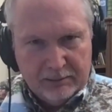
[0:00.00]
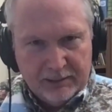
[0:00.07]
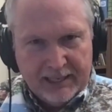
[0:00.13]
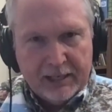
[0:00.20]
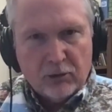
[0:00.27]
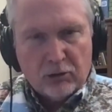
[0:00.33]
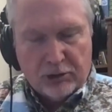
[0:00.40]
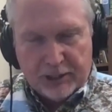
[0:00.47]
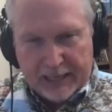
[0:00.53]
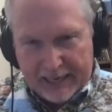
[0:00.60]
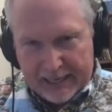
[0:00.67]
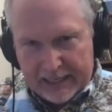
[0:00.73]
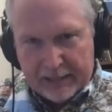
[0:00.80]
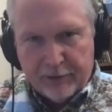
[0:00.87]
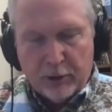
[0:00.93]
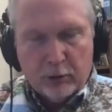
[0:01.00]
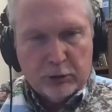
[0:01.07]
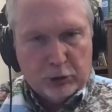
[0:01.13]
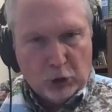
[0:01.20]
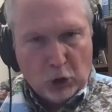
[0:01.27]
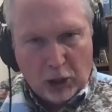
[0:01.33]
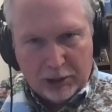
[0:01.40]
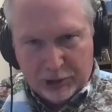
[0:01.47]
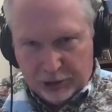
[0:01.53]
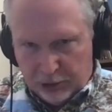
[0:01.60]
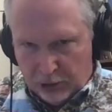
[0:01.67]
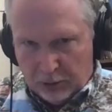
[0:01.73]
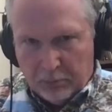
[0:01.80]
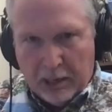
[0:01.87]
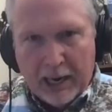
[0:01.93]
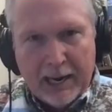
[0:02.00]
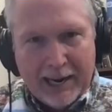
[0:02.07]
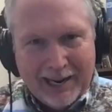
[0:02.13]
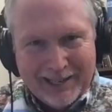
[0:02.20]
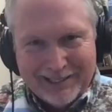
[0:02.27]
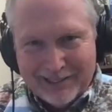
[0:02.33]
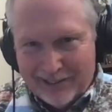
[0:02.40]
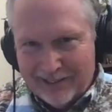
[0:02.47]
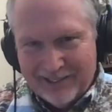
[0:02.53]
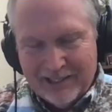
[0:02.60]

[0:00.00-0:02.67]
entertaining those thoughts in your mind